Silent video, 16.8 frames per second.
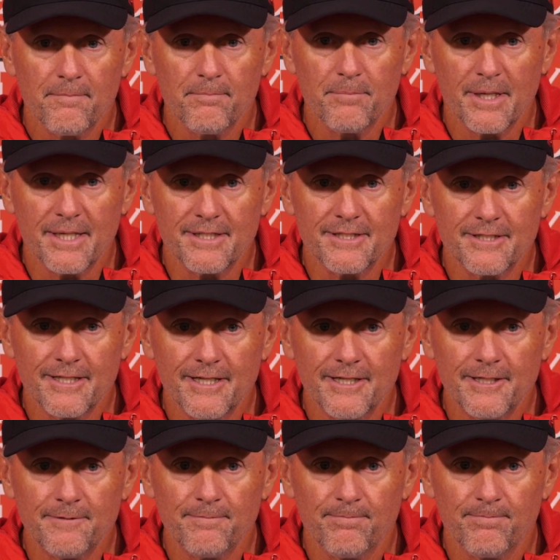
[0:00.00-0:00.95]
But
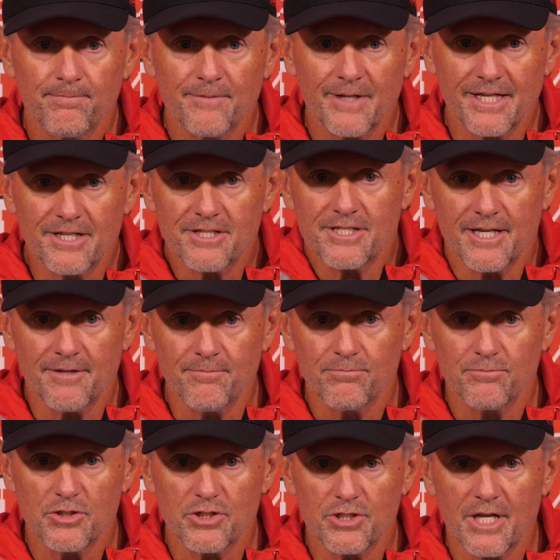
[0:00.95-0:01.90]
like I said,
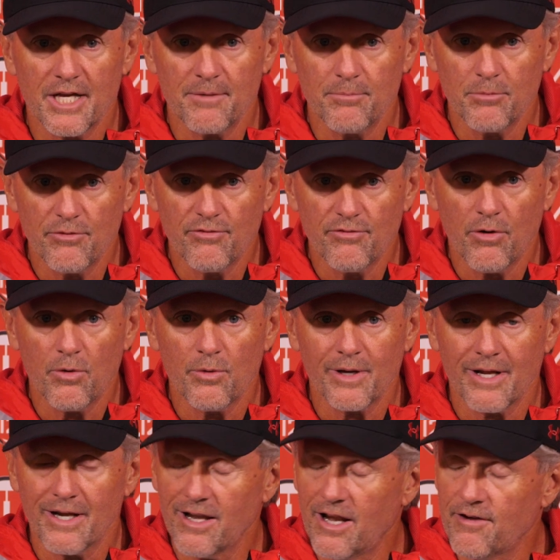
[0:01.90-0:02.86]
just got to move forward. We
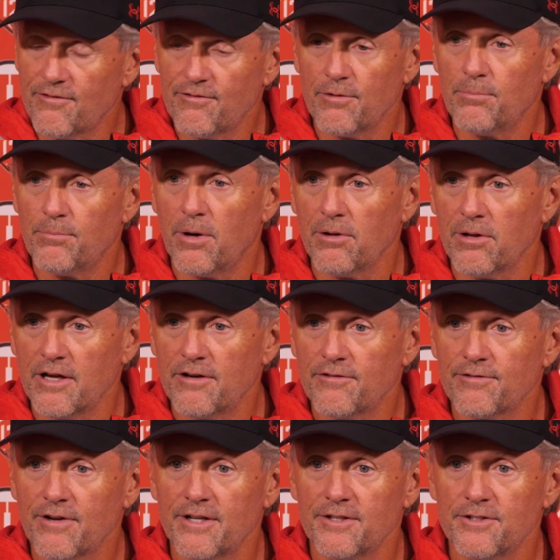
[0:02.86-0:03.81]
got a lot of football
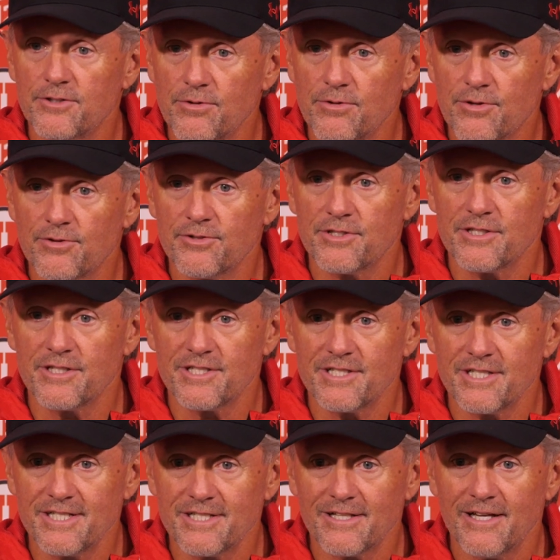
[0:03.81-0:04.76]
left, got 2/3 of the
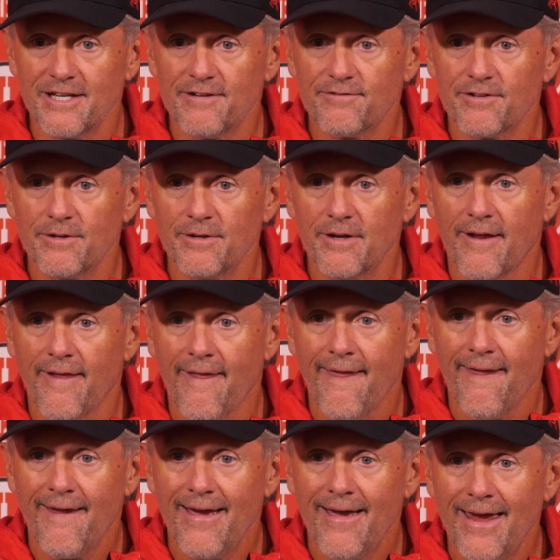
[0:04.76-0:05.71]
season left,
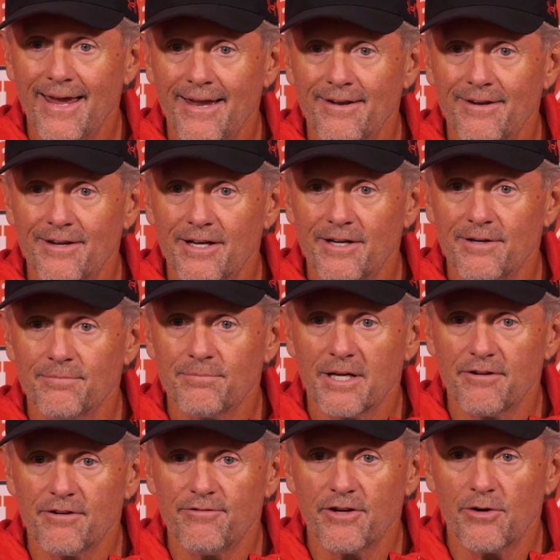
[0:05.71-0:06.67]
and
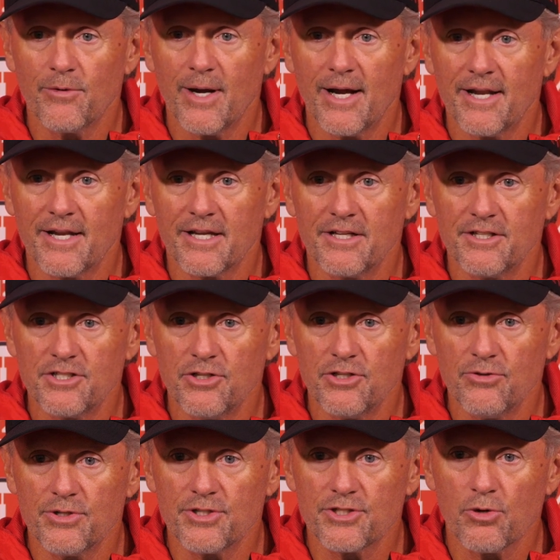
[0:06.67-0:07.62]
got to figure out how to
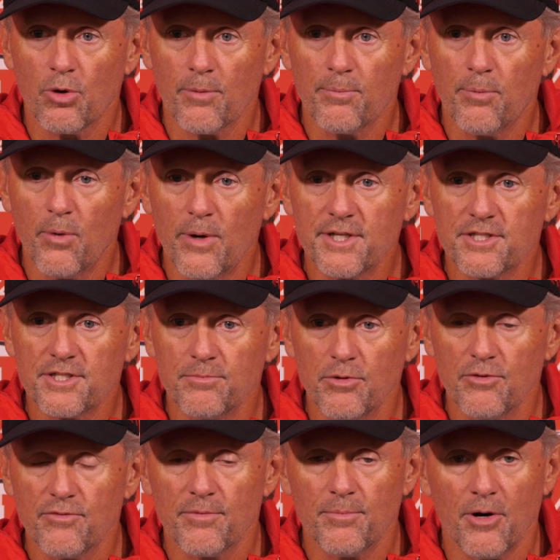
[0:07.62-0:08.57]
continue to score points and
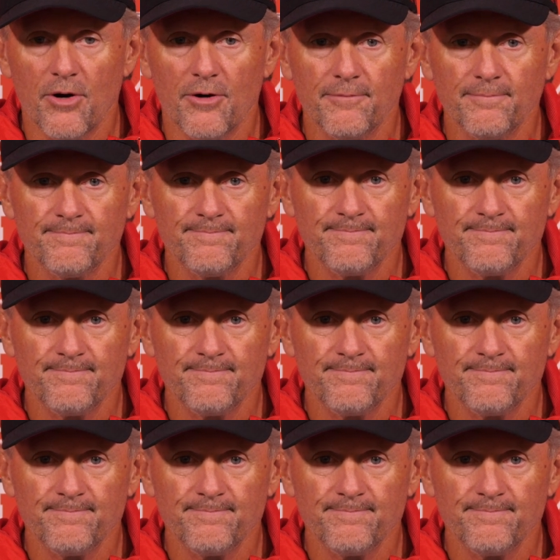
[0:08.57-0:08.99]
move the ball.